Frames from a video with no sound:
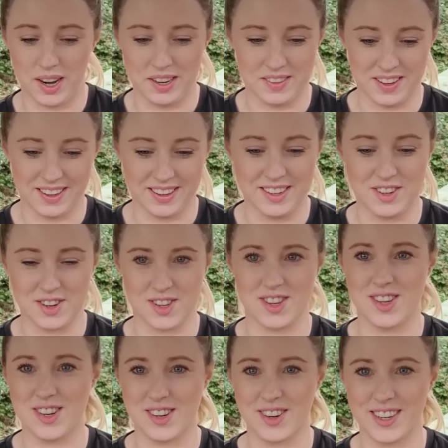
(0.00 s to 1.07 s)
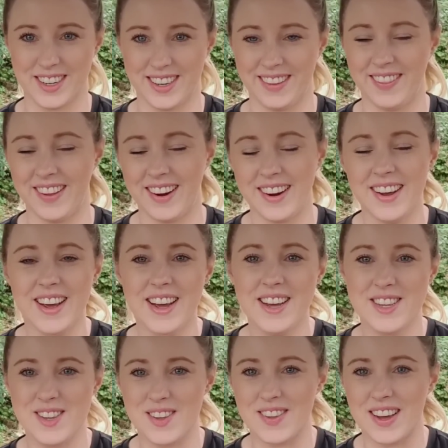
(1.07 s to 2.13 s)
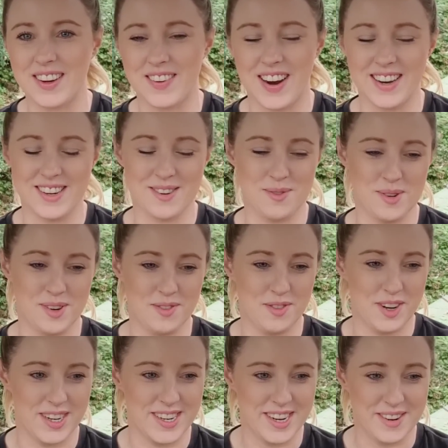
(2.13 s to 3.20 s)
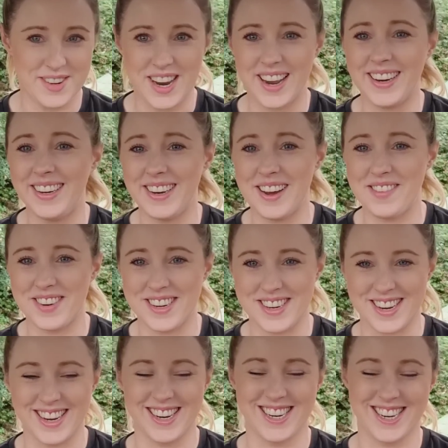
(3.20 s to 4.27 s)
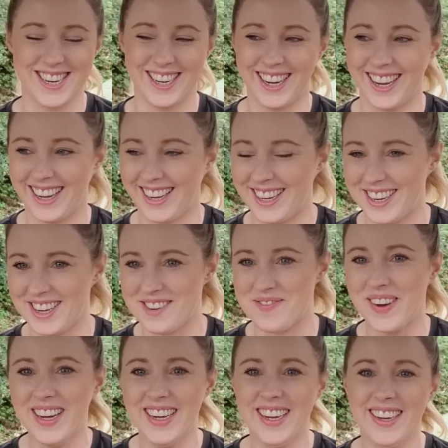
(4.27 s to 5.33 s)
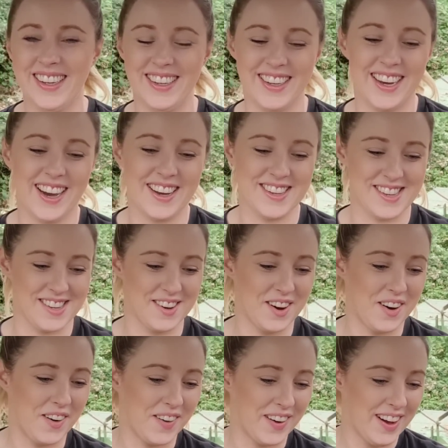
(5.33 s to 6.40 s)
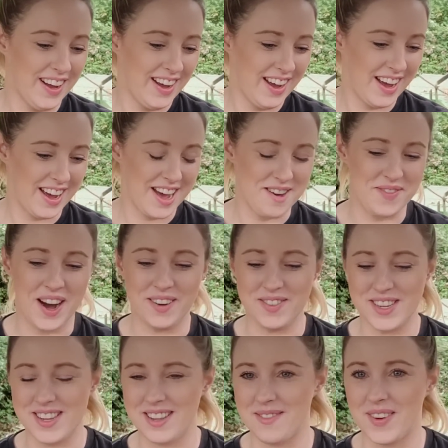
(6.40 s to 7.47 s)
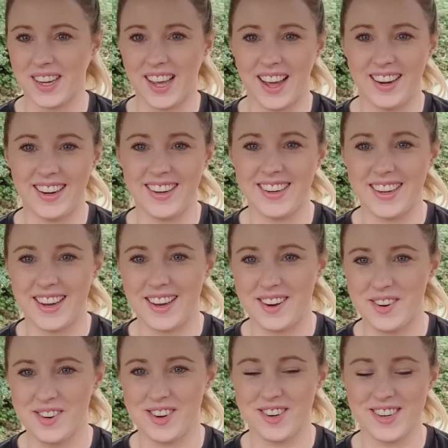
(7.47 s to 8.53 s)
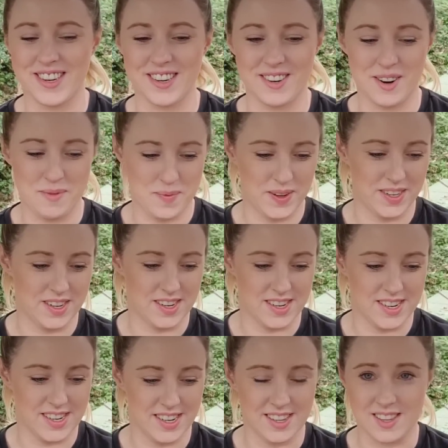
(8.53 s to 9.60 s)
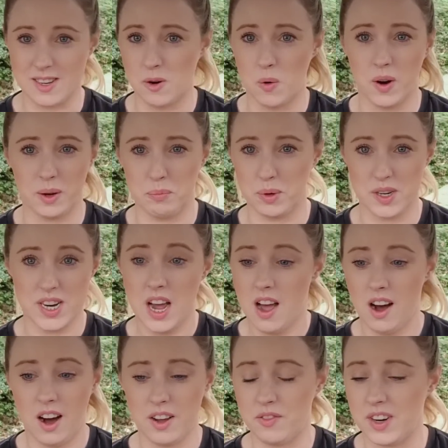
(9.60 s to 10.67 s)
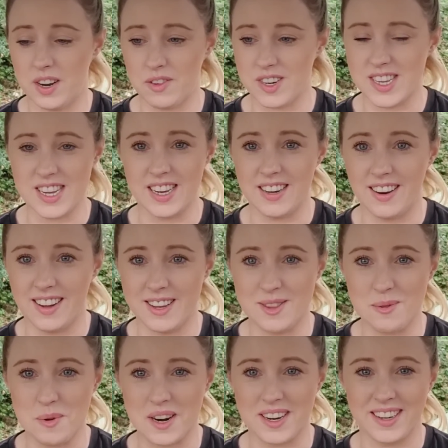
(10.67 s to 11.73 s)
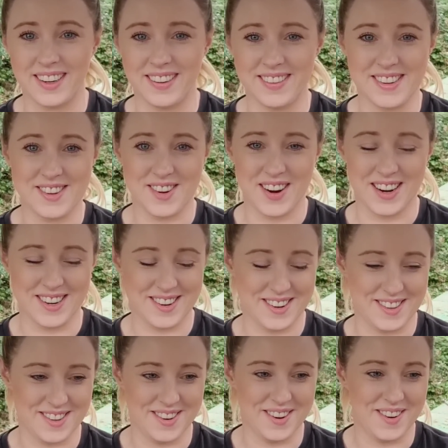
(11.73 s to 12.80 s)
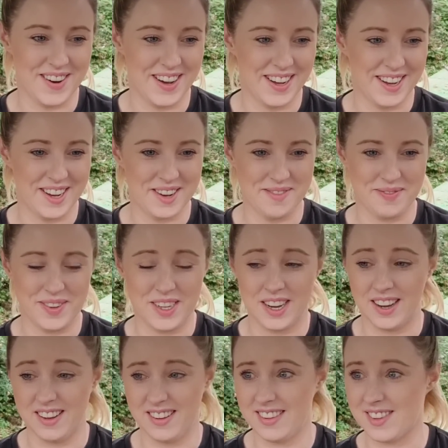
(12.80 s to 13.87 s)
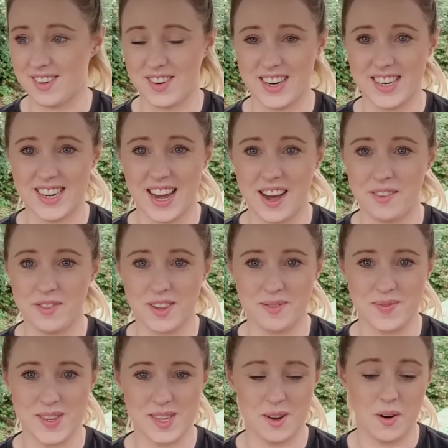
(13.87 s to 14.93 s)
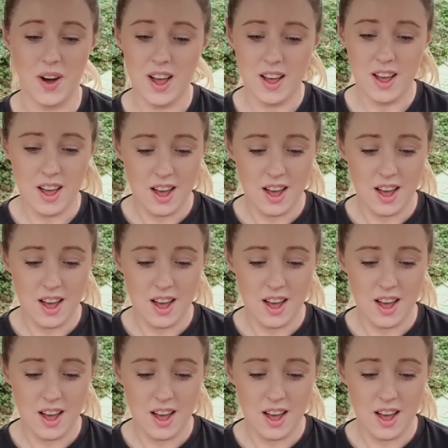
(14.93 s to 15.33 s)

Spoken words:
or anything. He just stuck it in there so that Grandad wouldn't find out. And he never did. Yeah, so obviously the mechanic hooked it up and it's going. But I've never seen lights working on this tractor. So yeah, it's great to have them. So